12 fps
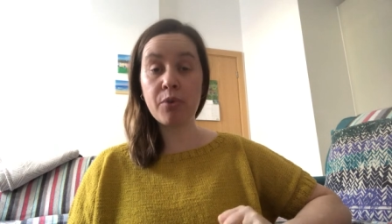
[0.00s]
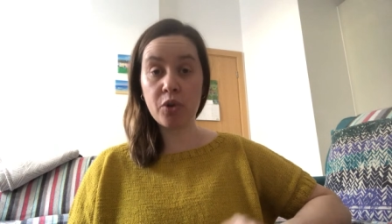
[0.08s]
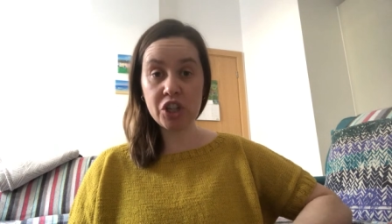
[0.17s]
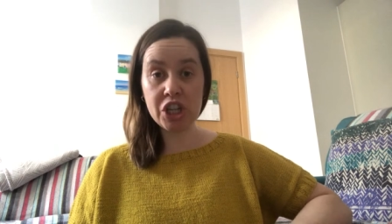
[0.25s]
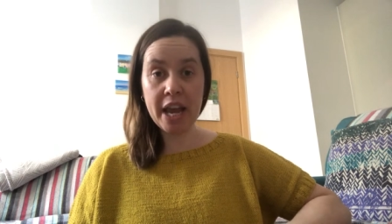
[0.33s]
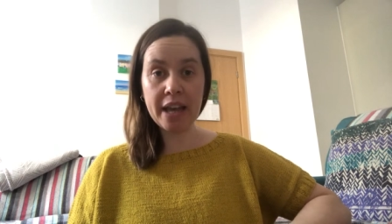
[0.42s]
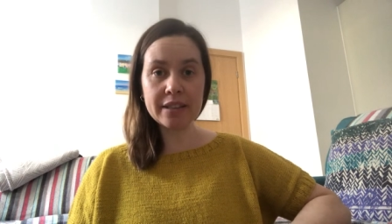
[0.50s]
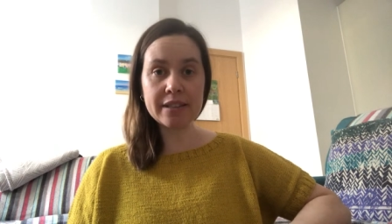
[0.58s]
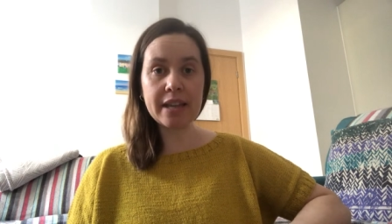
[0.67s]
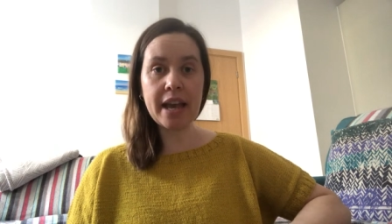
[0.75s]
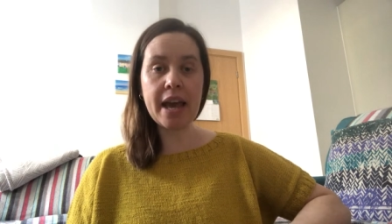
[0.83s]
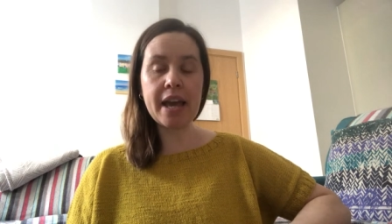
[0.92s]

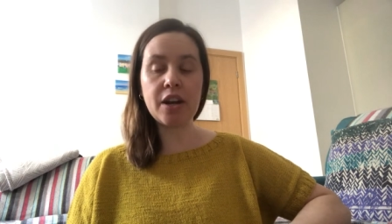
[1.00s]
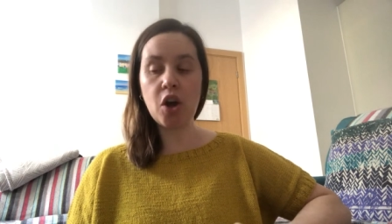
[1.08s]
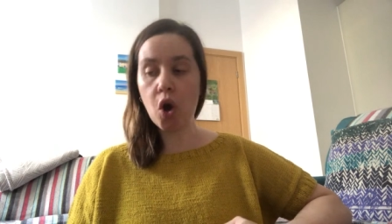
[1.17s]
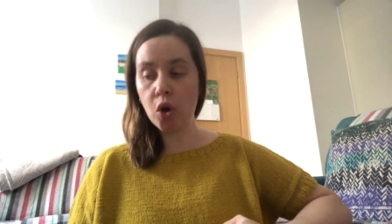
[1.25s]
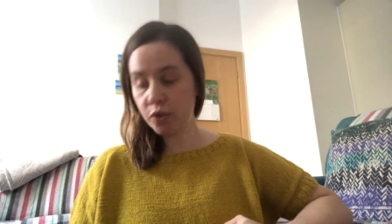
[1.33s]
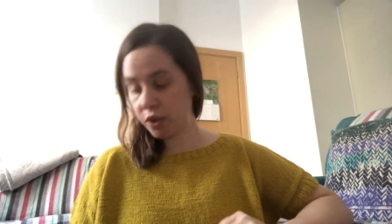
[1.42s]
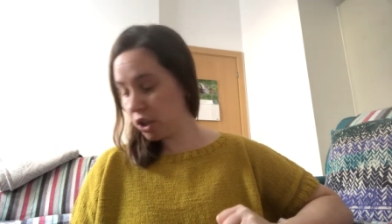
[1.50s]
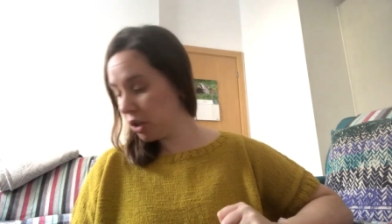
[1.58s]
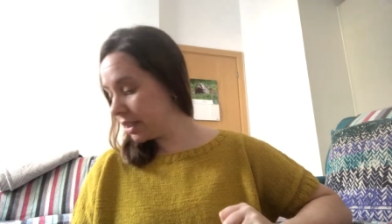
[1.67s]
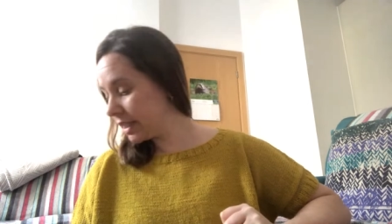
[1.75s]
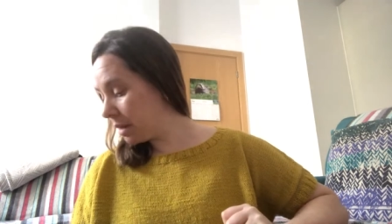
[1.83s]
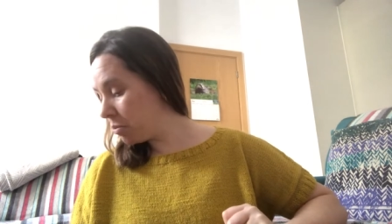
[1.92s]
projects and also
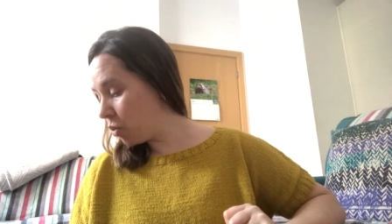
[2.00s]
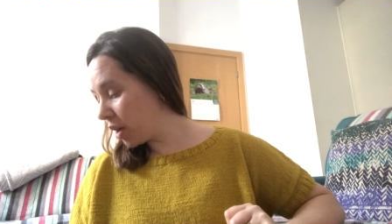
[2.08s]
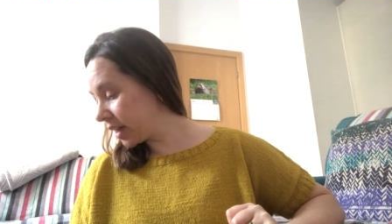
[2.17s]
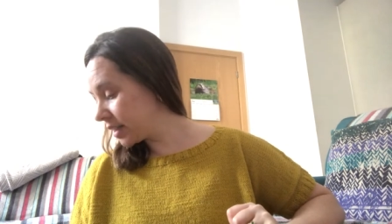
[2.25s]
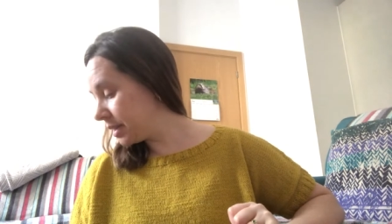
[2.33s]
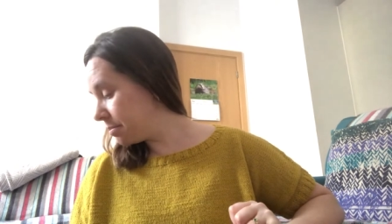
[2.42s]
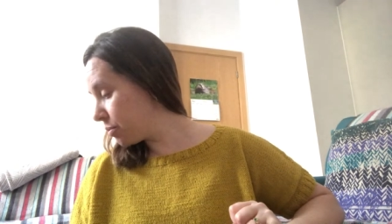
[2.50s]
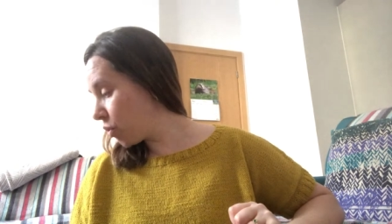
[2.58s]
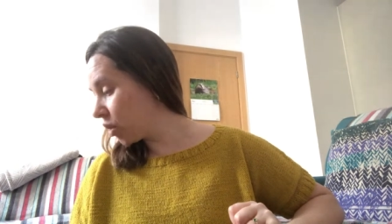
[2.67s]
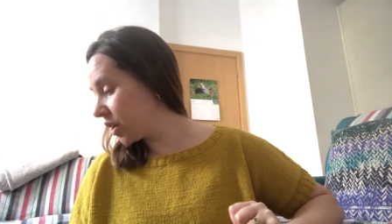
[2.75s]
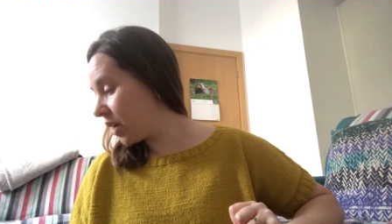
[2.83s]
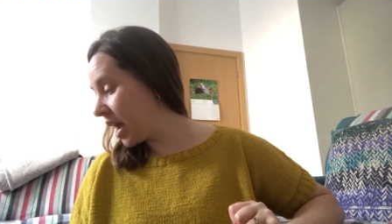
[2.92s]
some works in
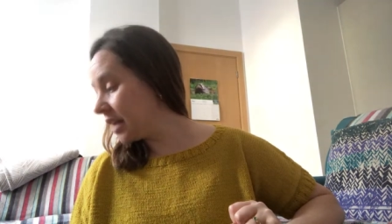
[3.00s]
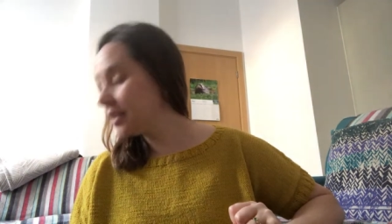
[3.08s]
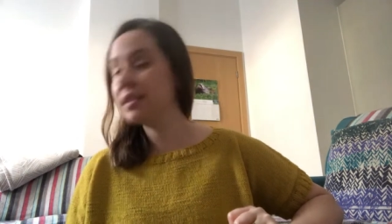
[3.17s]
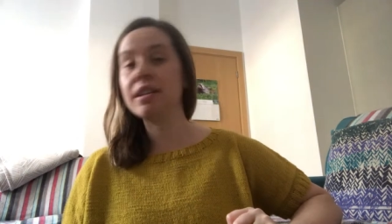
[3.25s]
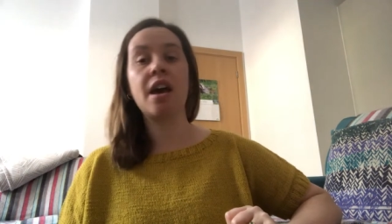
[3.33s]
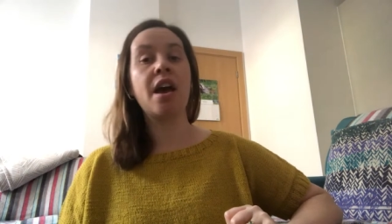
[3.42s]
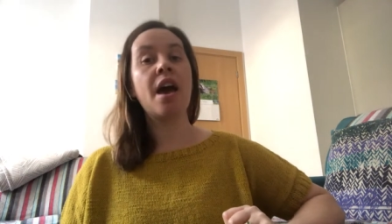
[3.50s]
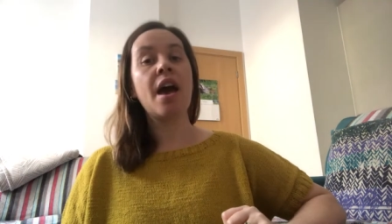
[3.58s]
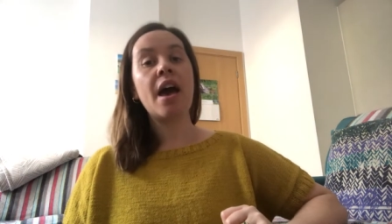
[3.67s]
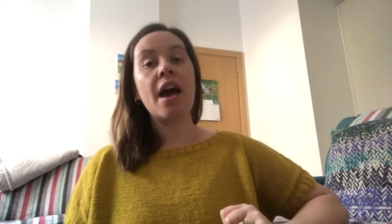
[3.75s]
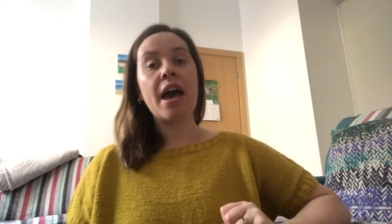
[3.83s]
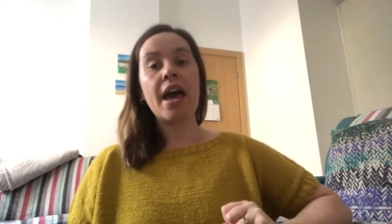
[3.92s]
progress
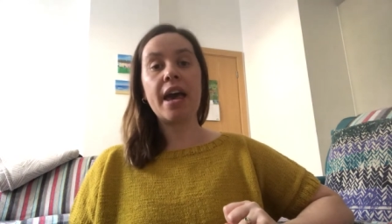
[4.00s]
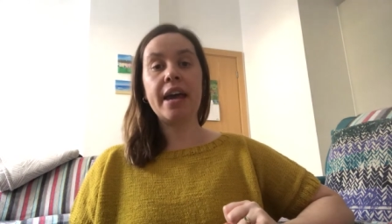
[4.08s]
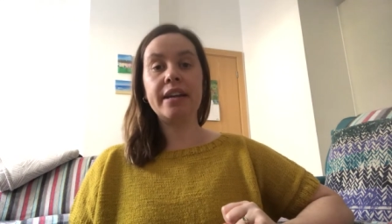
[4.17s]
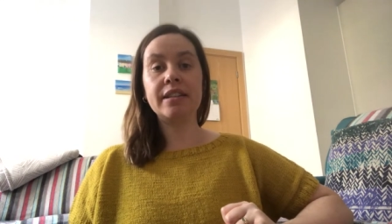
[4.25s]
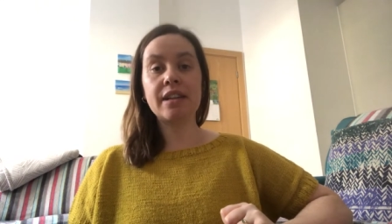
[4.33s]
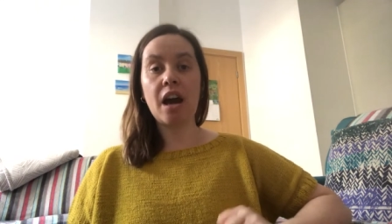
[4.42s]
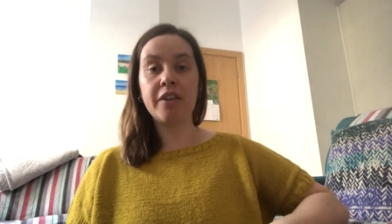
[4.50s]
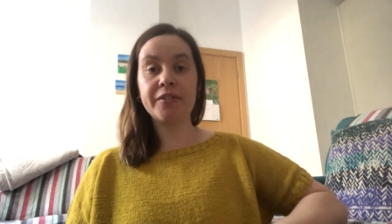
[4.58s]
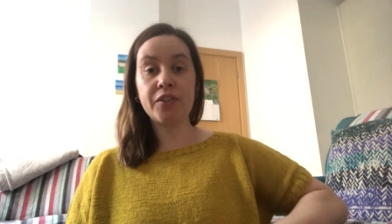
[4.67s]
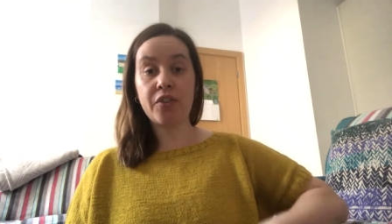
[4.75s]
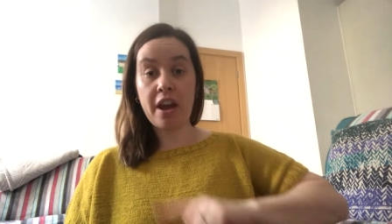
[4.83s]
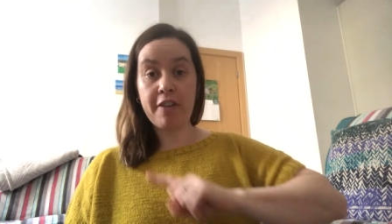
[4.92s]
and
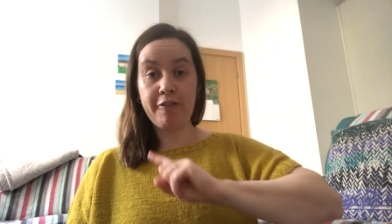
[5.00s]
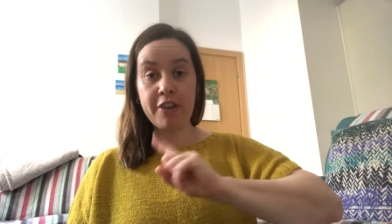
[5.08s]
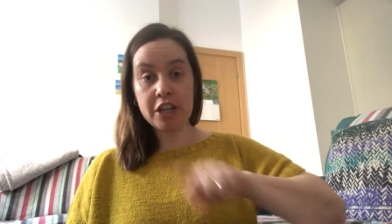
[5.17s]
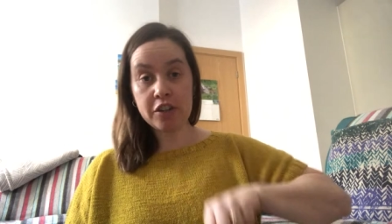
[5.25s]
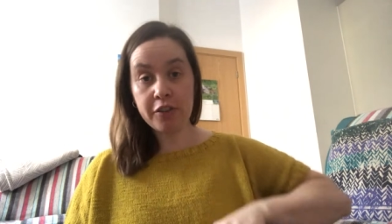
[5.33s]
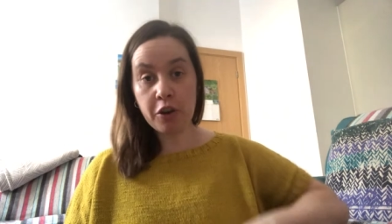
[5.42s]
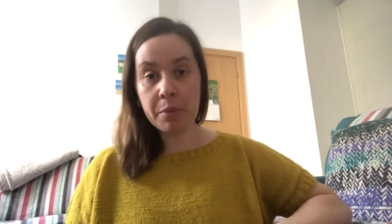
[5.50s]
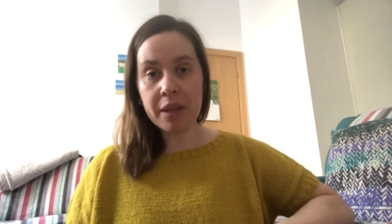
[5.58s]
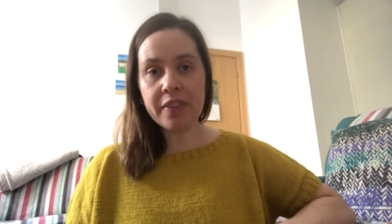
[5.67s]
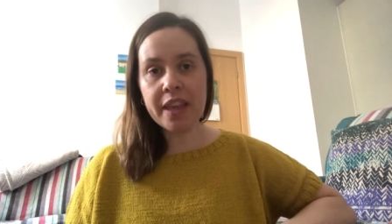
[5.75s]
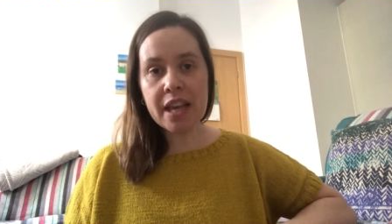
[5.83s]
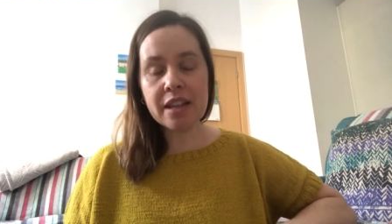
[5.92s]
after I finish
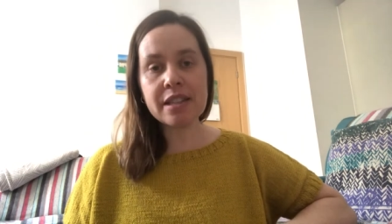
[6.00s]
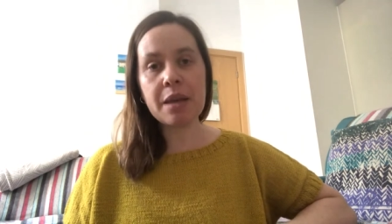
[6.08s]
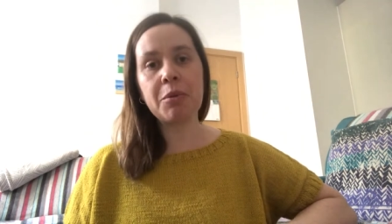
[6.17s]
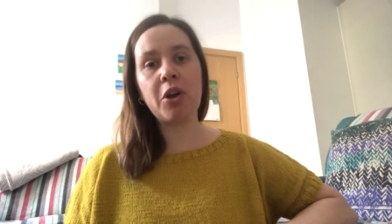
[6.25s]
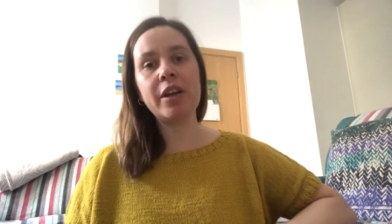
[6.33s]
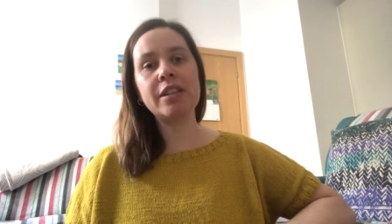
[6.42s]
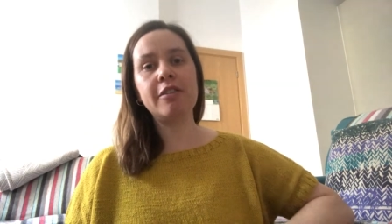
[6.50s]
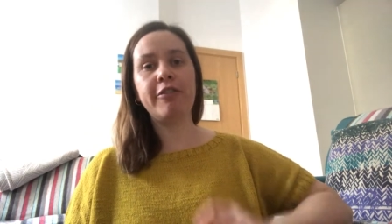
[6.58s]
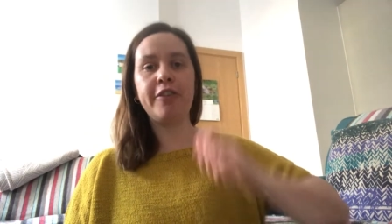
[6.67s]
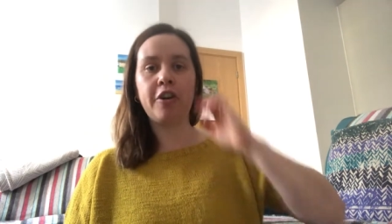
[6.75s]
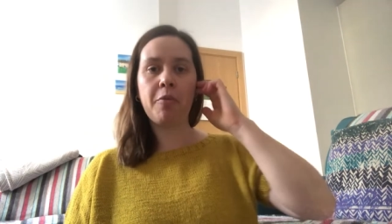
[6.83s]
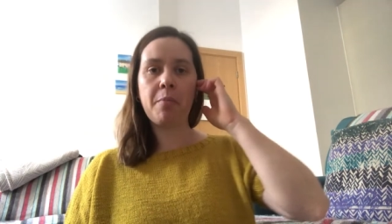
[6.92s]
filming this I'm going to
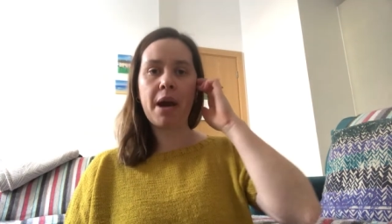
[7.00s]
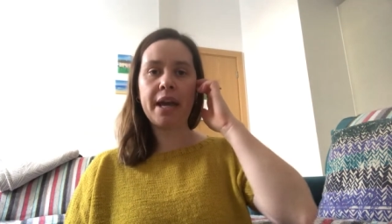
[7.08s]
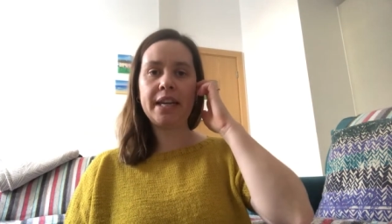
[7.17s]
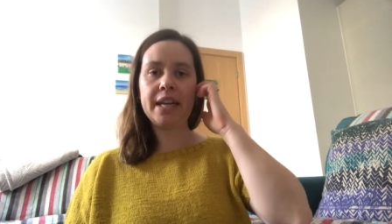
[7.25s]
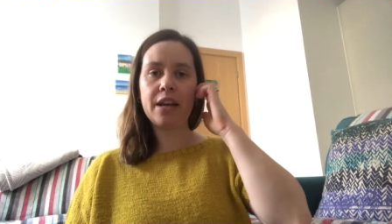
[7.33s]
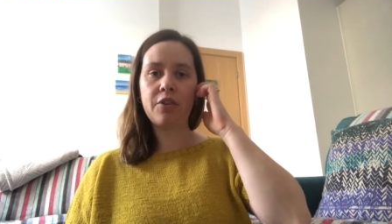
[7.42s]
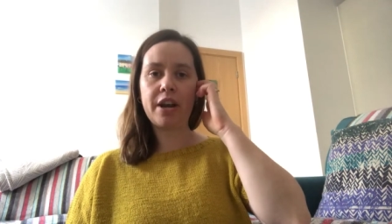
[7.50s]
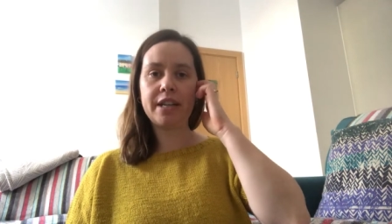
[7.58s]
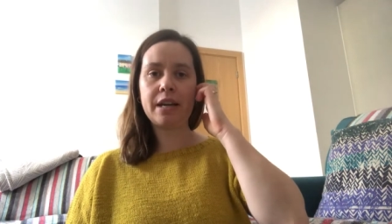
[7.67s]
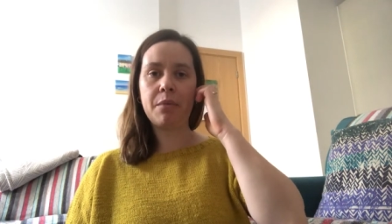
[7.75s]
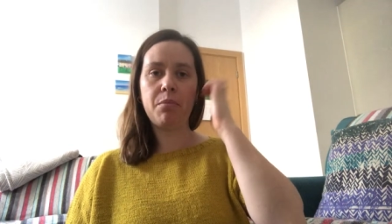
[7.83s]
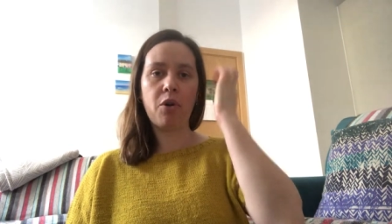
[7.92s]
film my knit crate
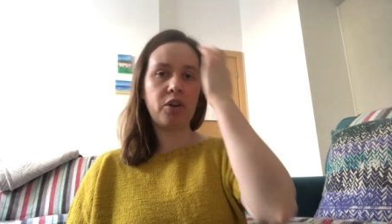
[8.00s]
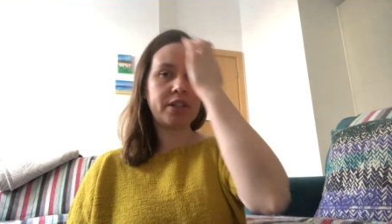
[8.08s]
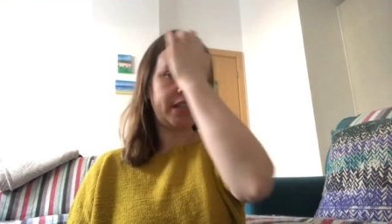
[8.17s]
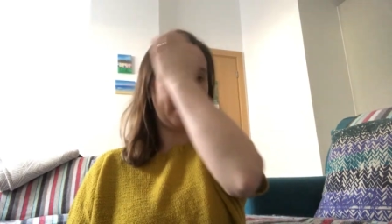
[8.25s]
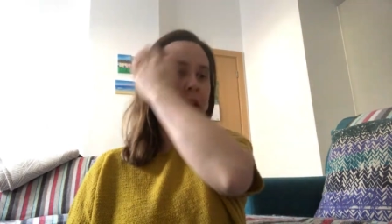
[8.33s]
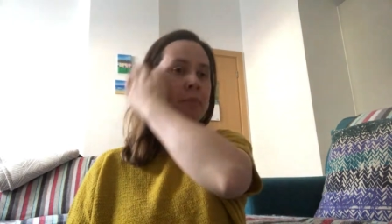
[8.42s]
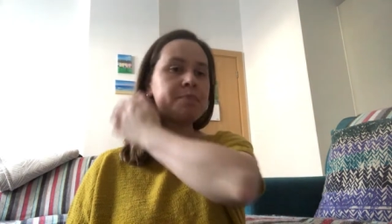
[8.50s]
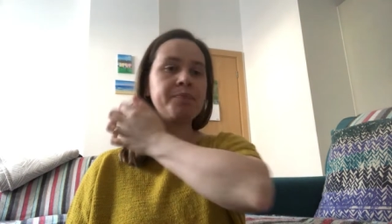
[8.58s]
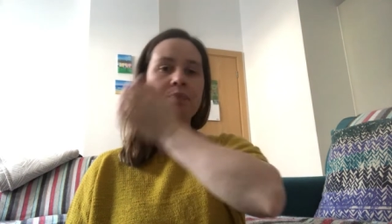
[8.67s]
unboxing